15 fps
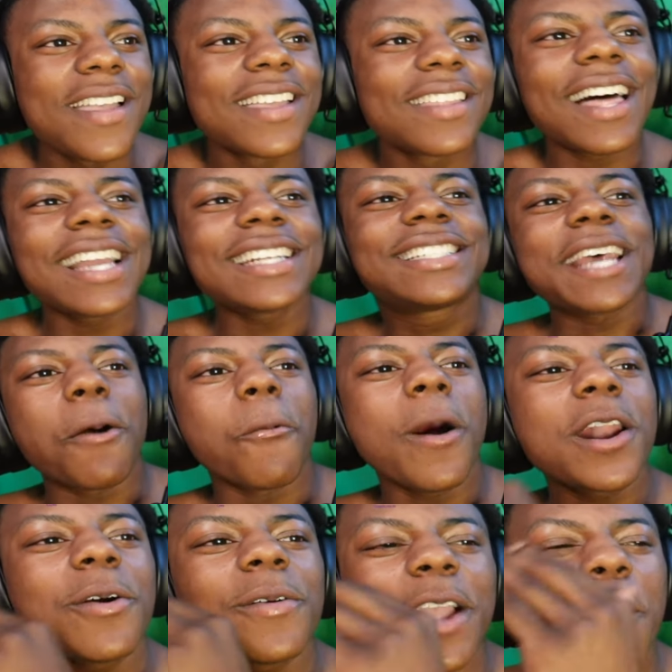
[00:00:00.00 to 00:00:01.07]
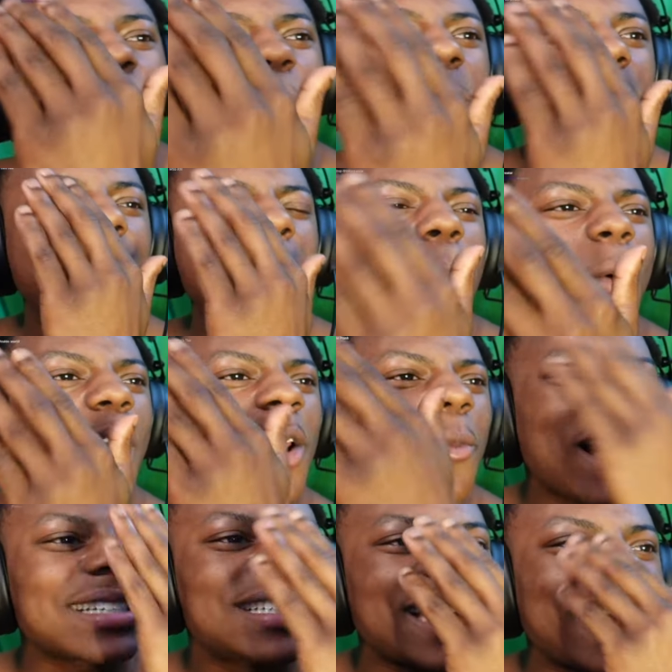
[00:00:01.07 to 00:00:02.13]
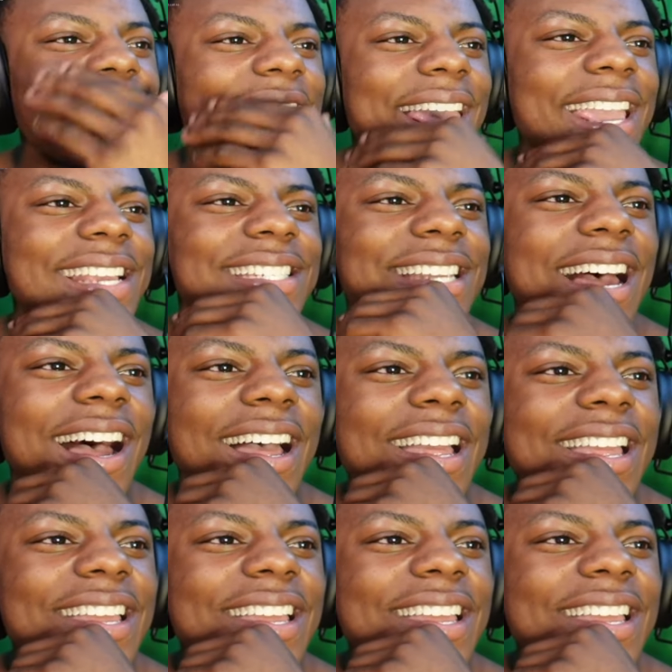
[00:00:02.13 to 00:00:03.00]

I tell what do yo, bro? Like, what do I say to KSI?